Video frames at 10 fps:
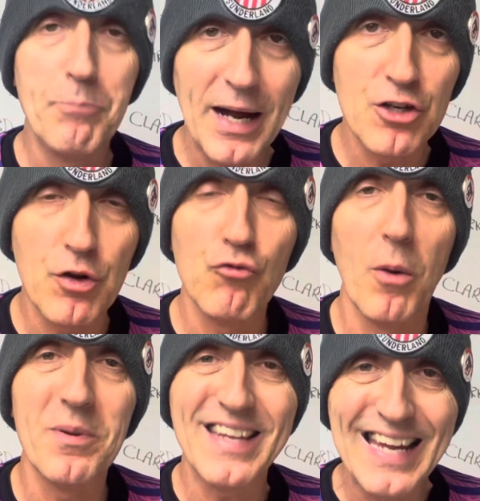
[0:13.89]
Patrick
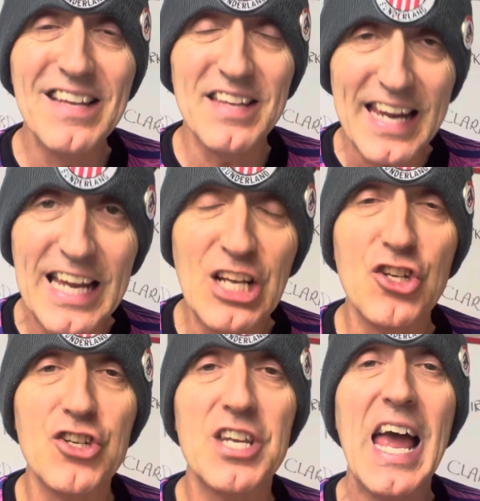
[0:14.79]
Roberts is
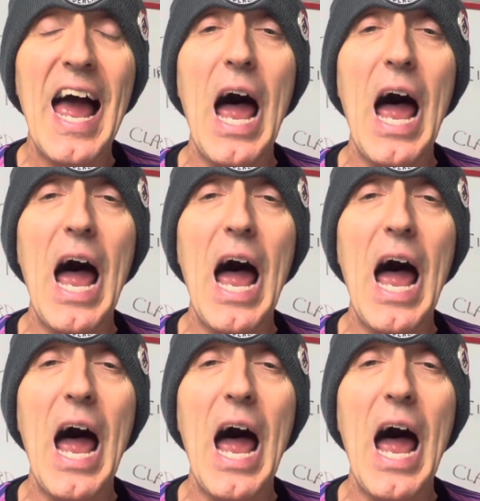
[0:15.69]
injured